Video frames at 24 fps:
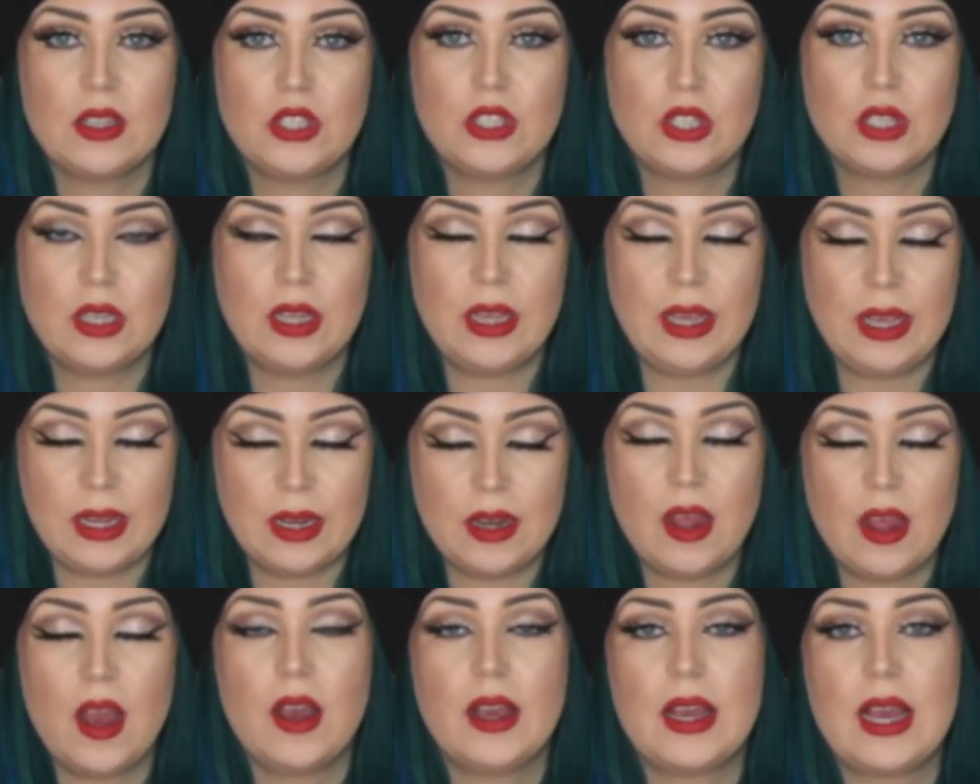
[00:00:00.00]
in
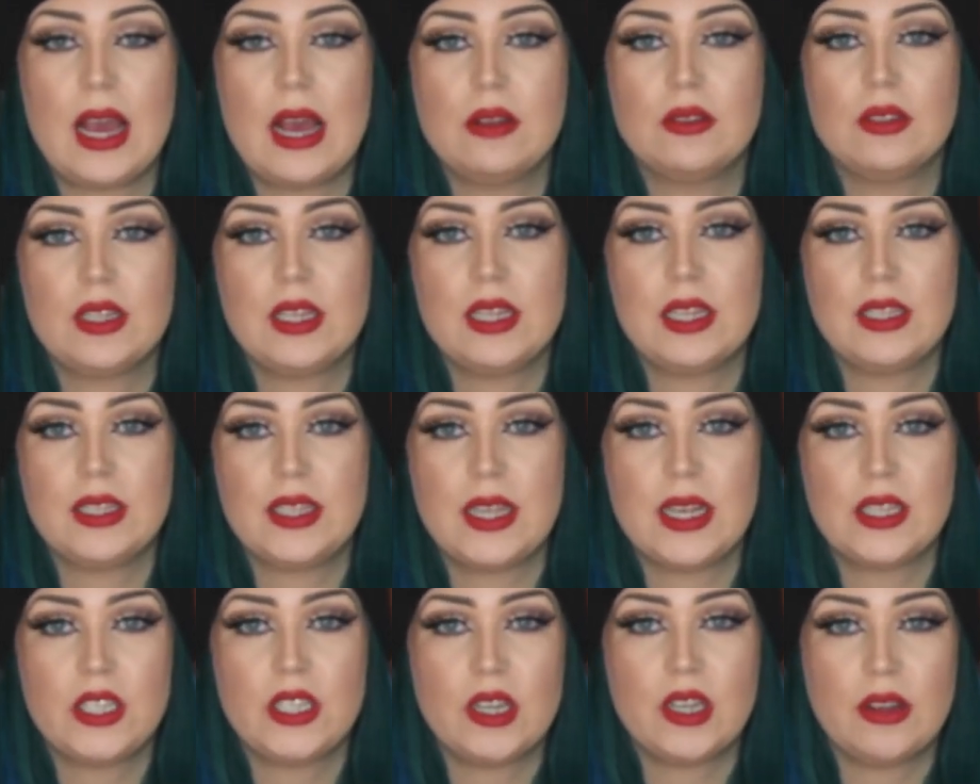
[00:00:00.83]
her counselling
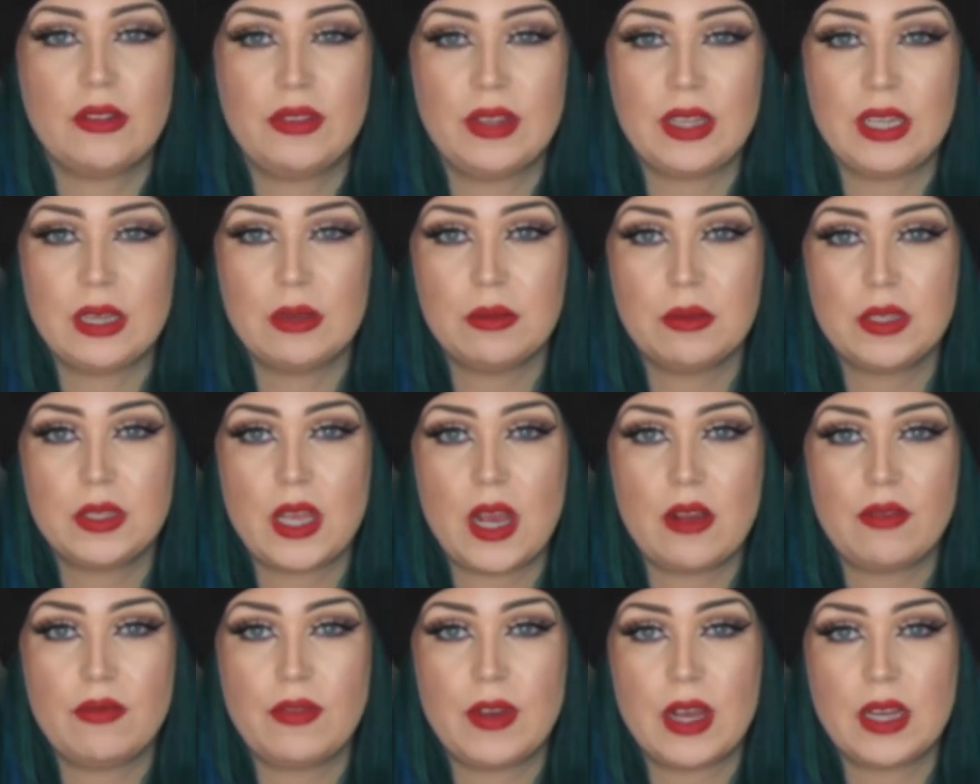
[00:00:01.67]
session, I think it was her
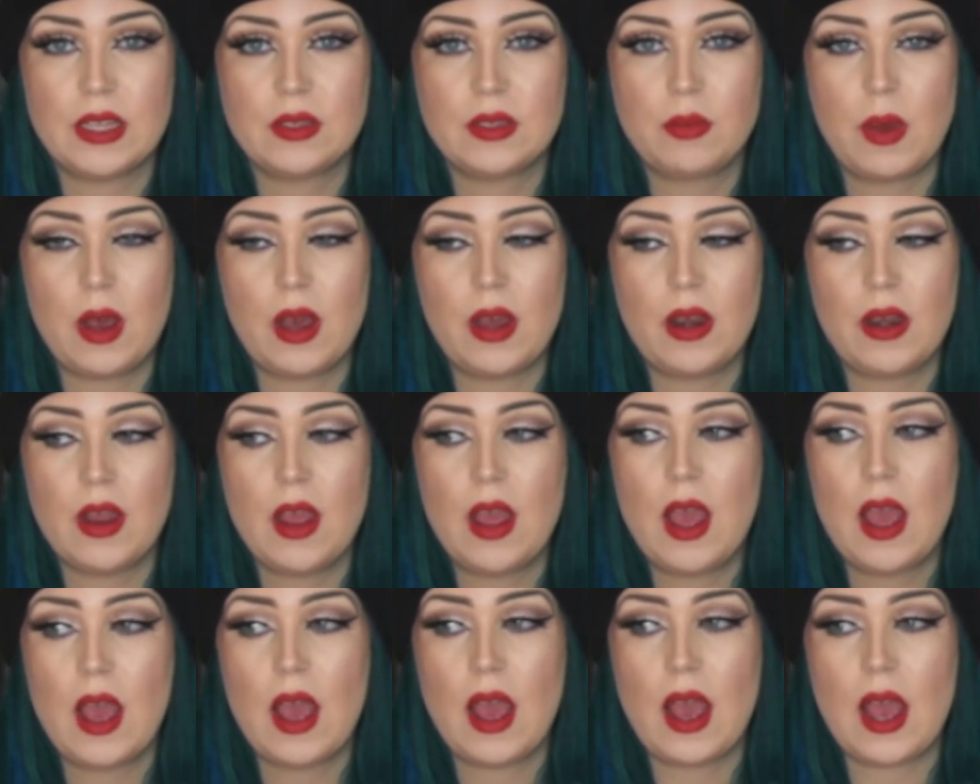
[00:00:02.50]
first one,
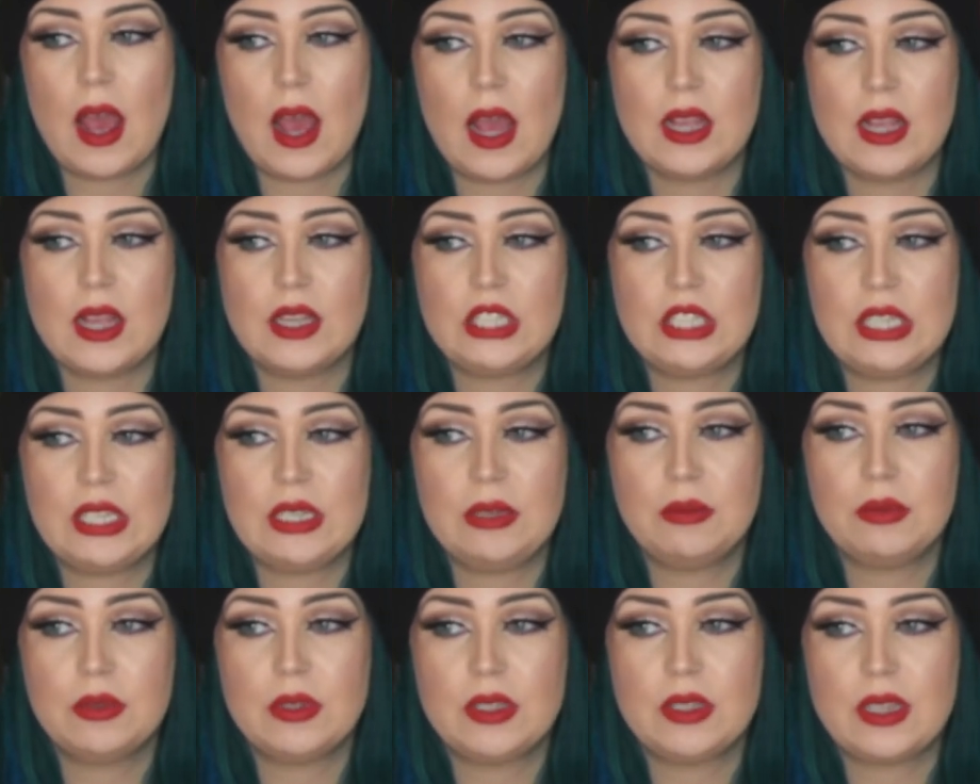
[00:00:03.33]
and she
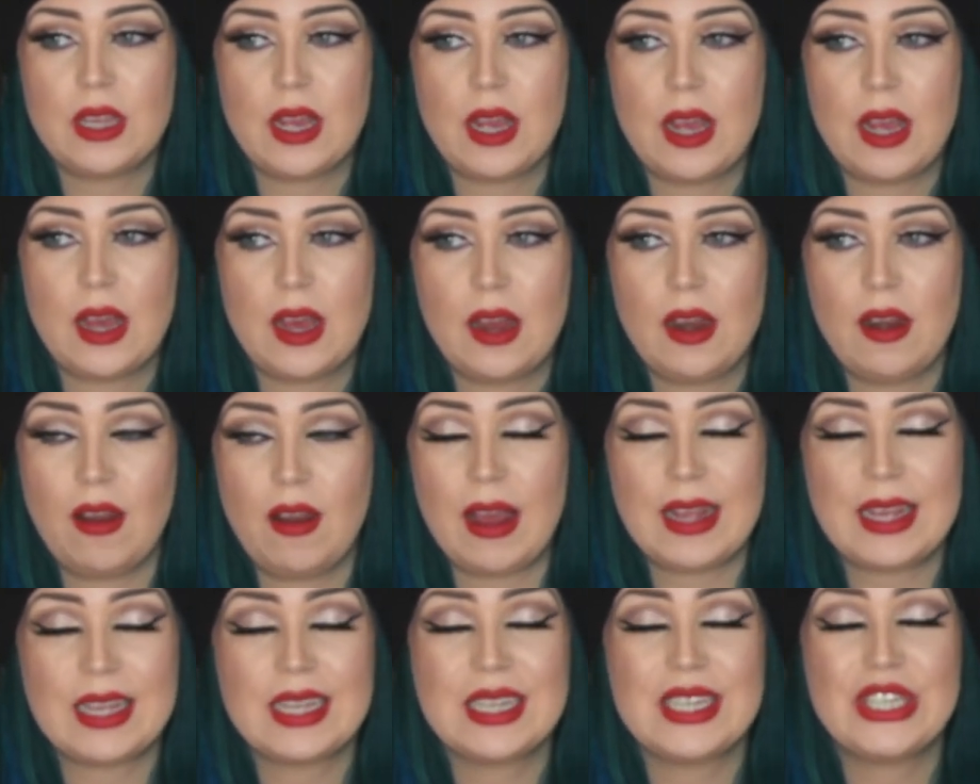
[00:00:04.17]
was
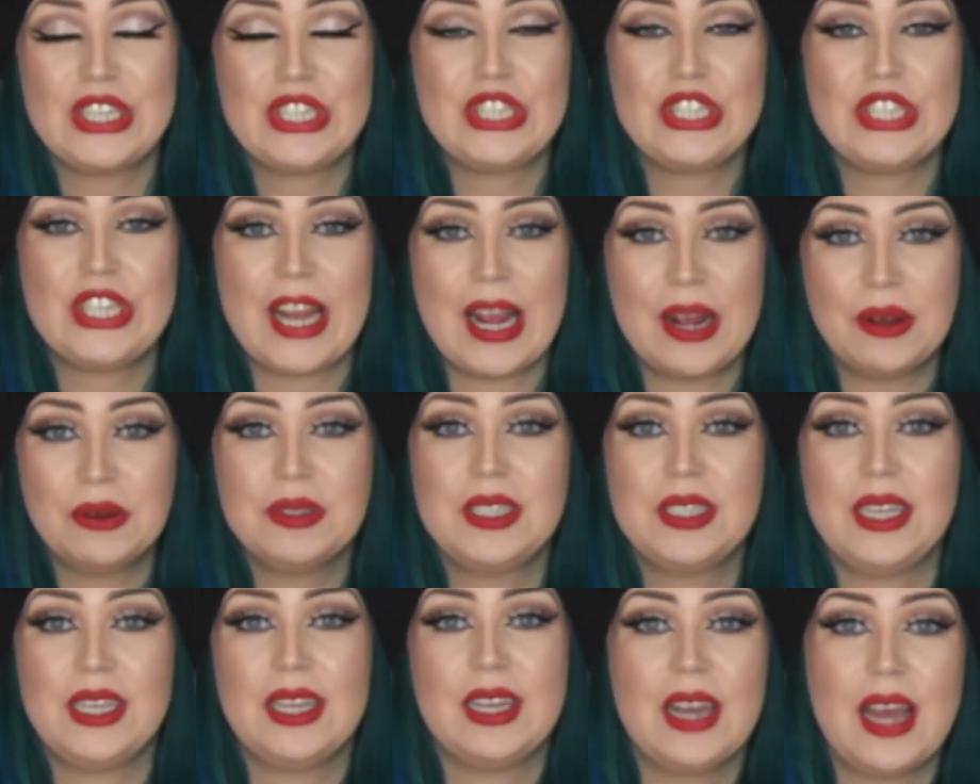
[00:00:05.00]
like
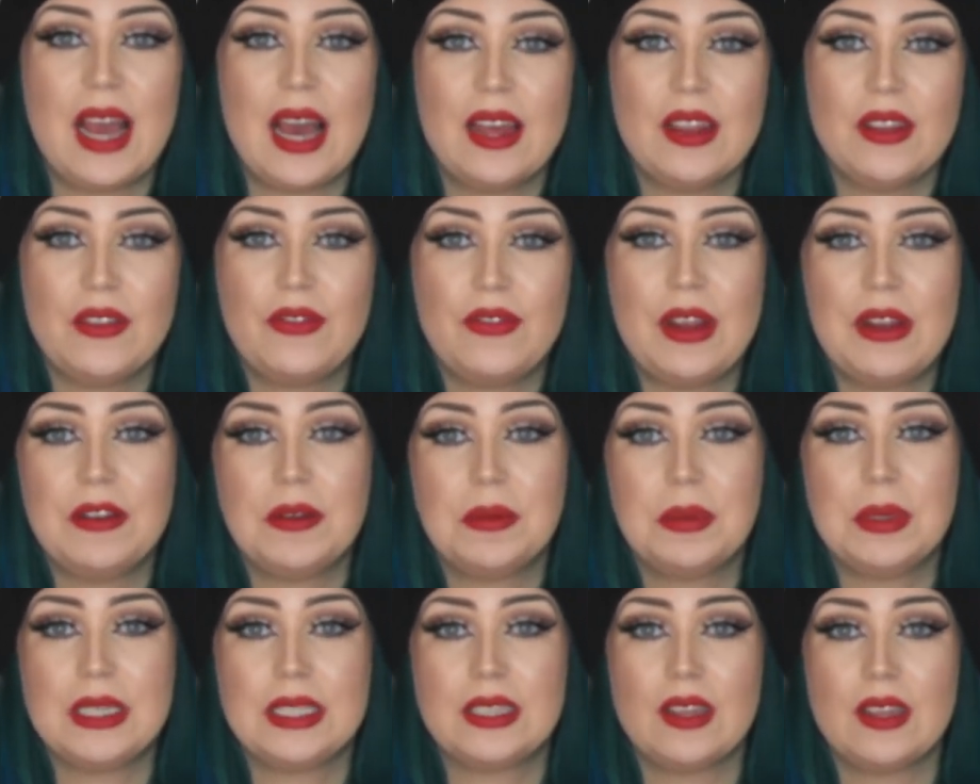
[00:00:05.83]
shouting at the
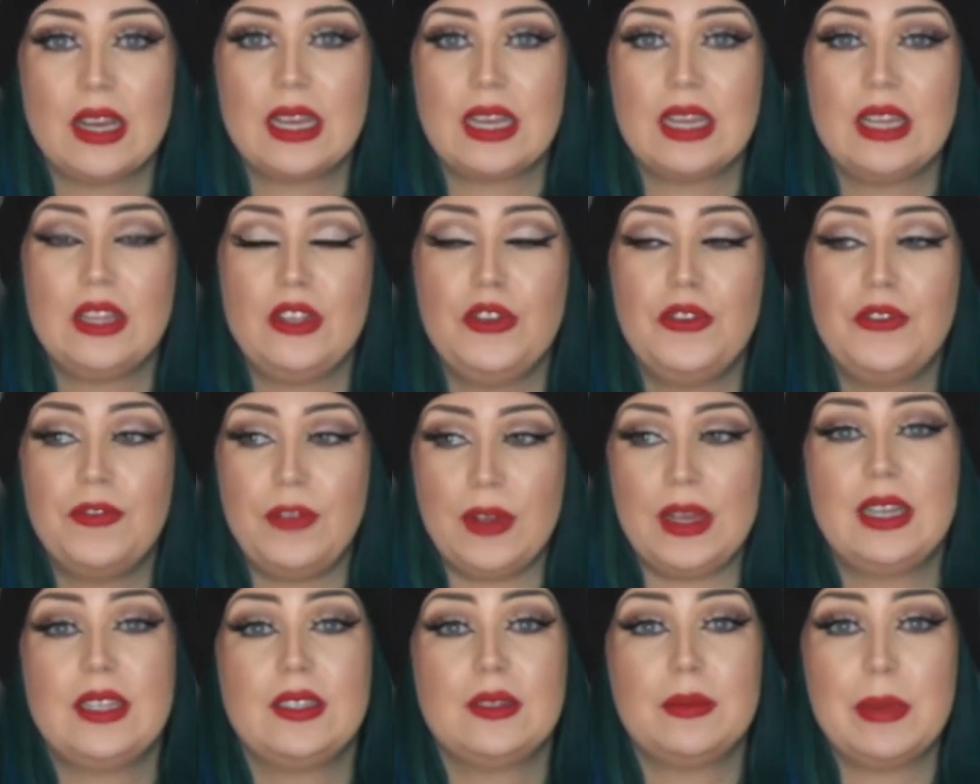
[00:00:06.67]
therapist, like, can you
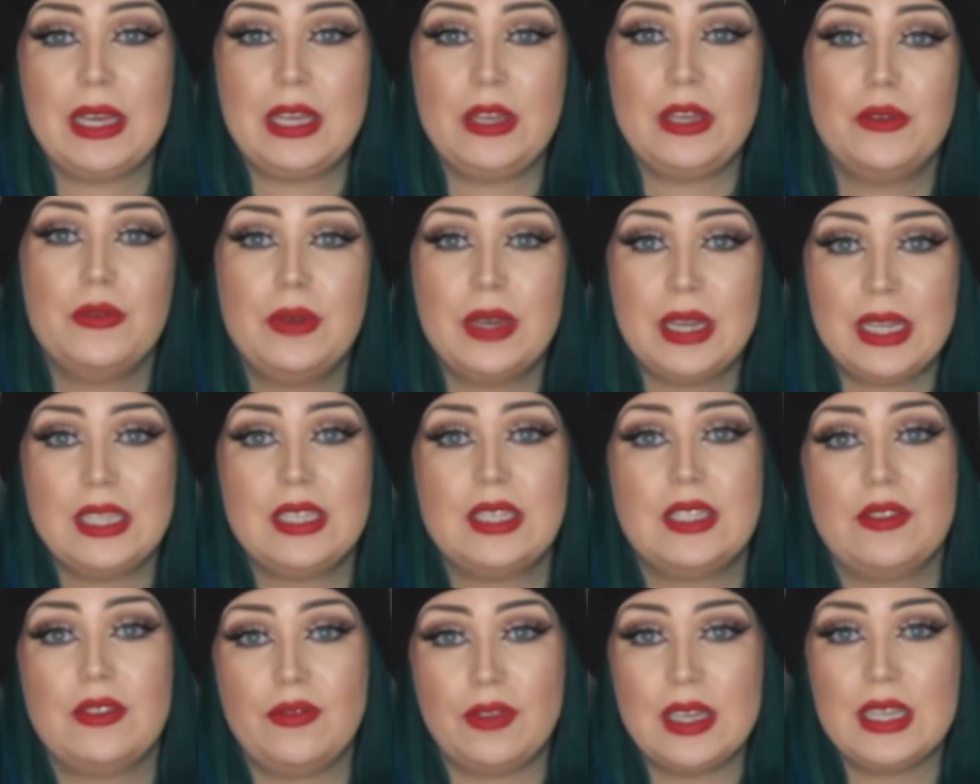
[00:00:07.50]
fix me? You need to
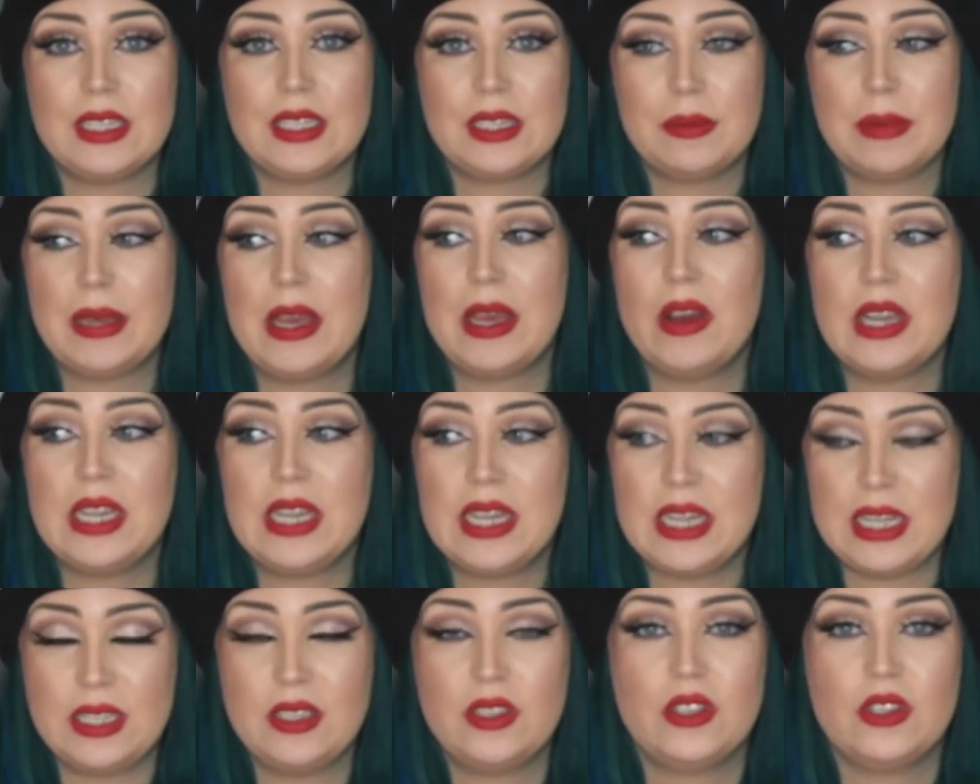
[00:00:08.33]
fix me. I
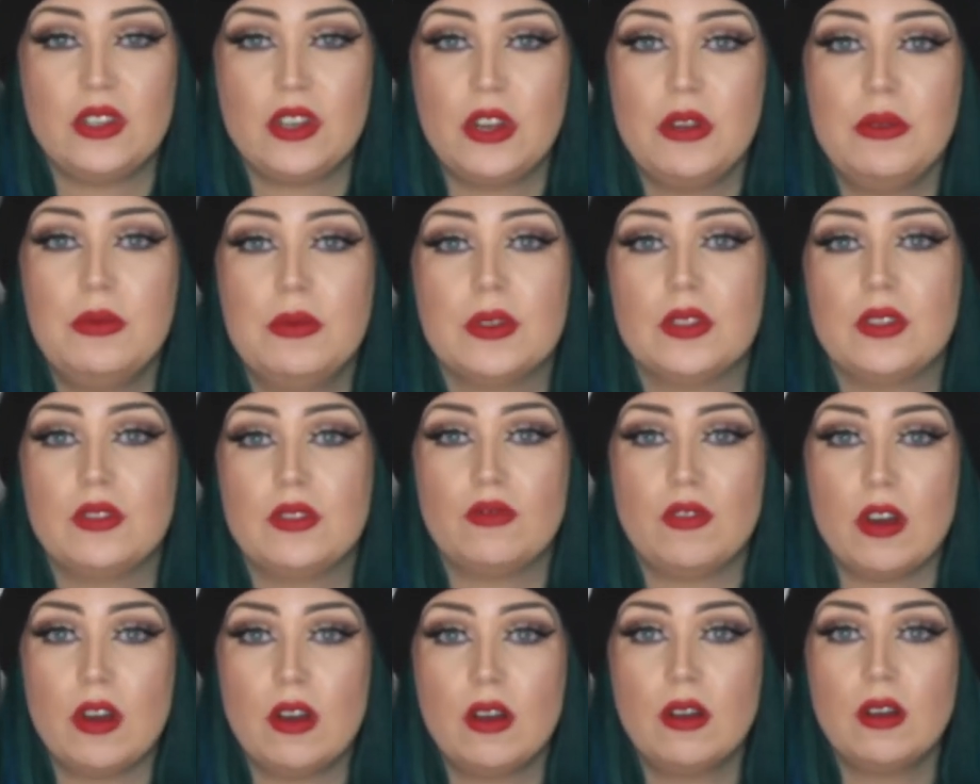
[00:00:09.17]
need to know what's
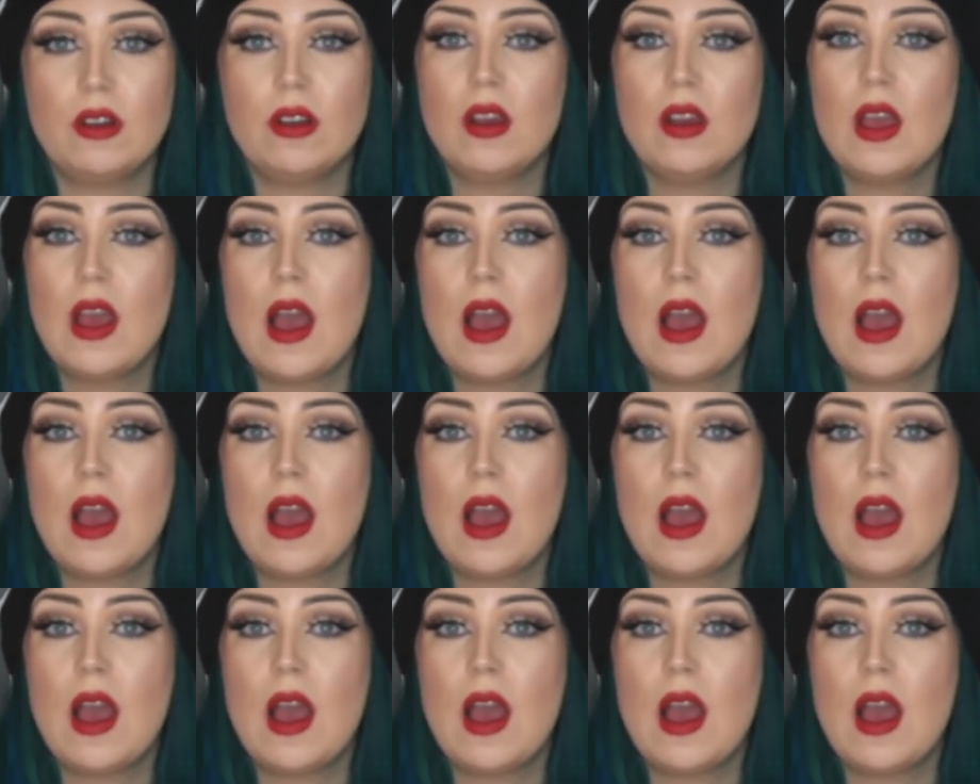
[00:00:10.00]
wrong.